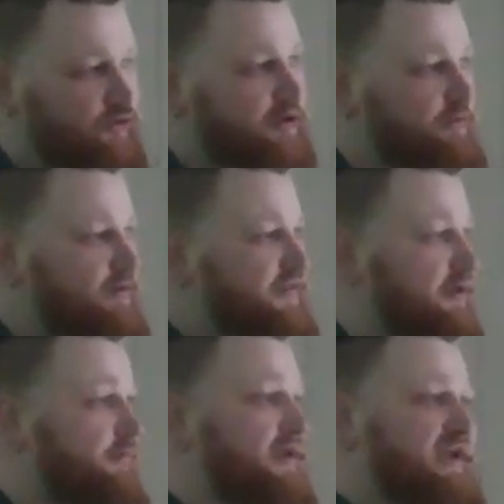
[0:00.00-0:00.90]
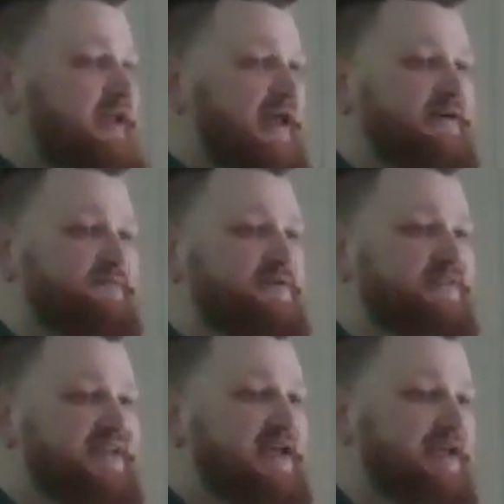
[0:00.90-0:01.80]
journeyed with him every
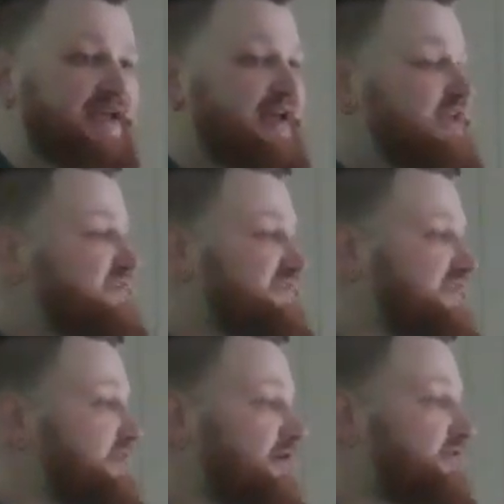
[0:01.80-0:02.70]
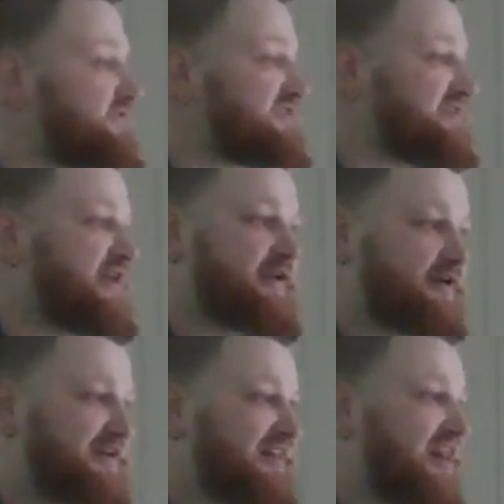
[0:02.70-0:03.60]
day didn't
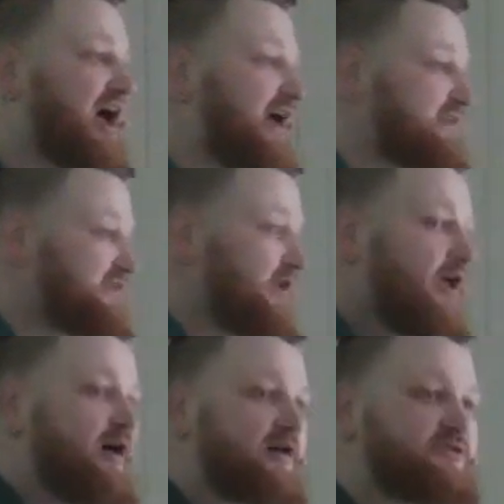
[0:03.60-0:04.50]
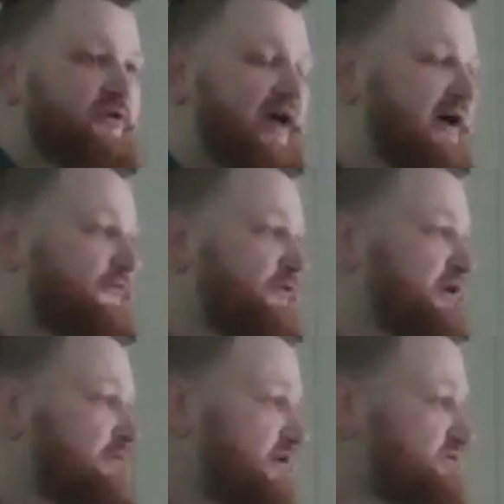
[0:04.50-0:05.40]
understand a lot until after
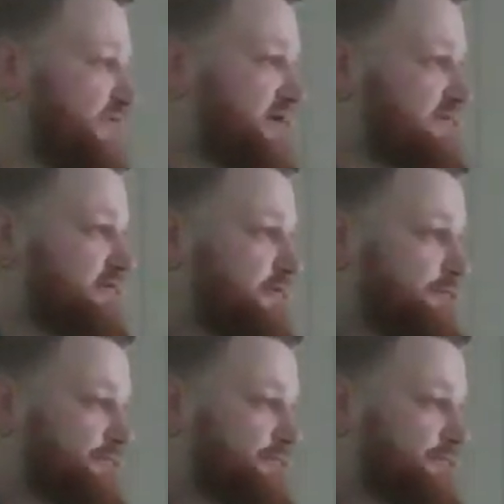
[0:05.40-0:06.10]
he resurrected.